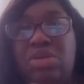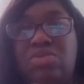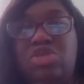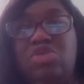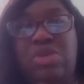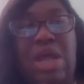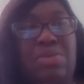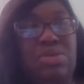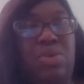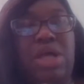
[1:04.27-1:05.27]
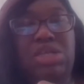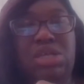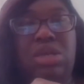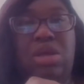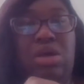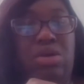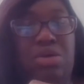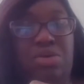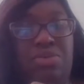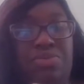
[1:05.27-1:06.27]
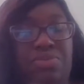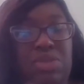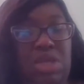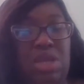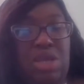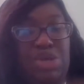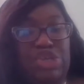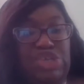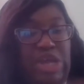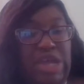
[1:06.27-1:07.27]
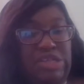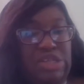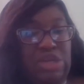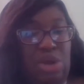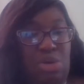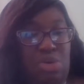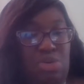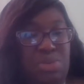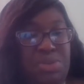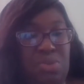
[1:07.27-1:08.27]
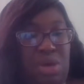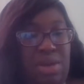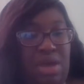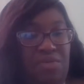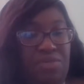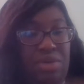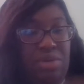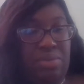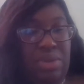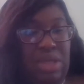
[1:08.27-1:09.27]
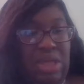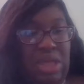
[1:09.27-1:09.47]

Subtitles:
on YouTube that I was watching. Jazz Nicole was one of them.